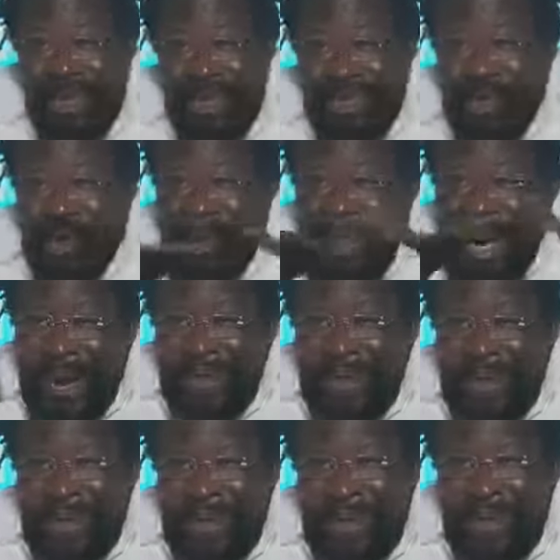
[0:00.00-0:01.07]
somehow.
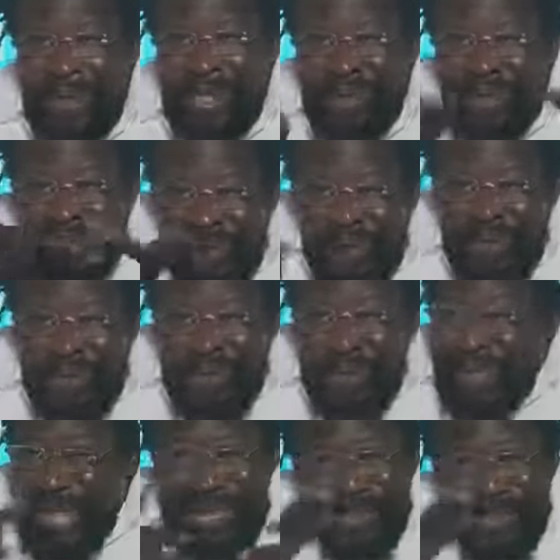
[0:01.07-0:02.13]
He woke us
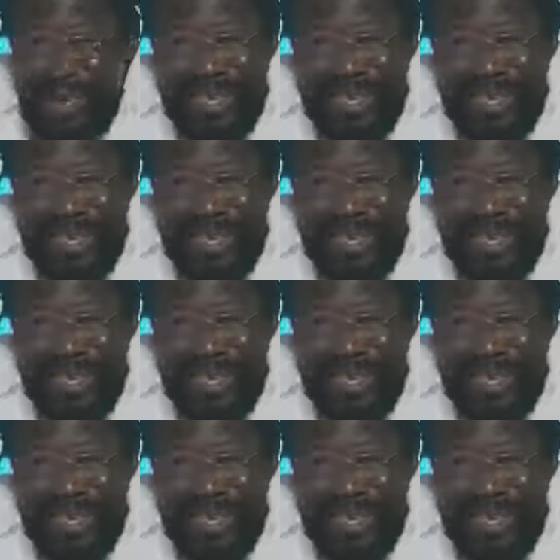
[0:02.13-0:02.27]
up. That's all